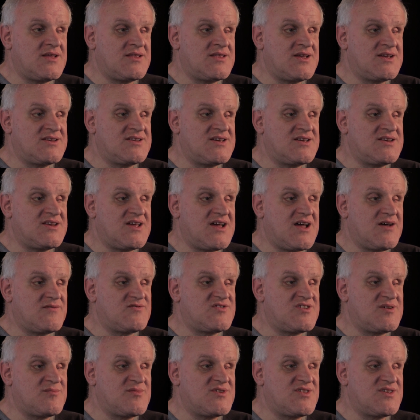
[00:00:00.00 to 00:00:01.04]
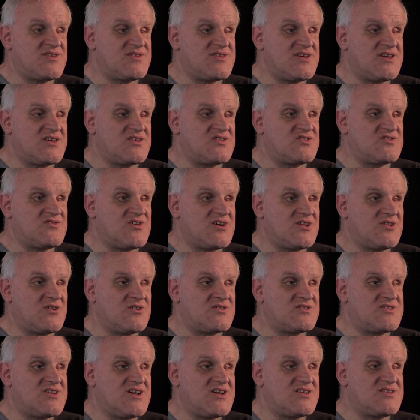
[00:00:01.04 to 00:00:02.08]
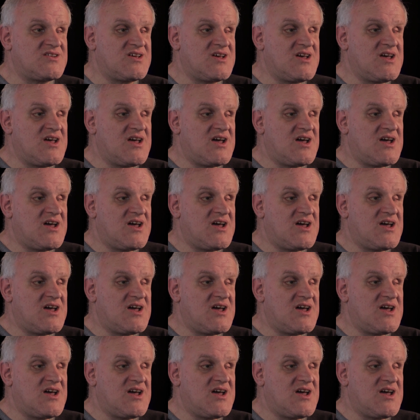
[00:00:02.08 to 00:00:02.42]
they didn't have some of the things, so I looked at